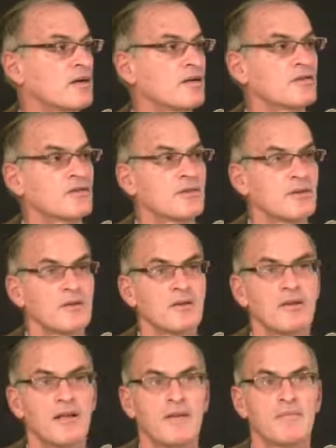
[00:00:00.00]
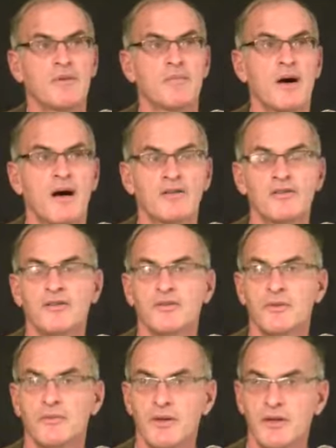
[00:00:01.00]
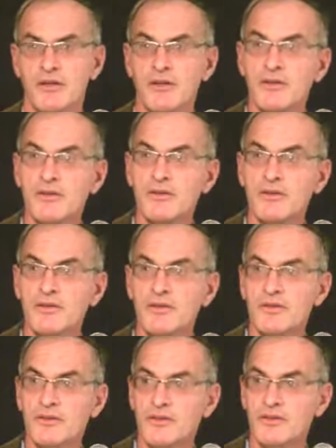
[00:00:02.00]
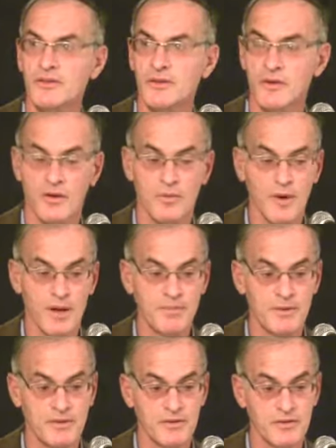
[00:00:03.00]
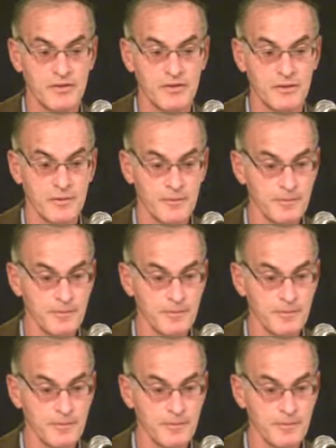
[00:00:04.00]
Israel claimed the mosques were being used to store weapons.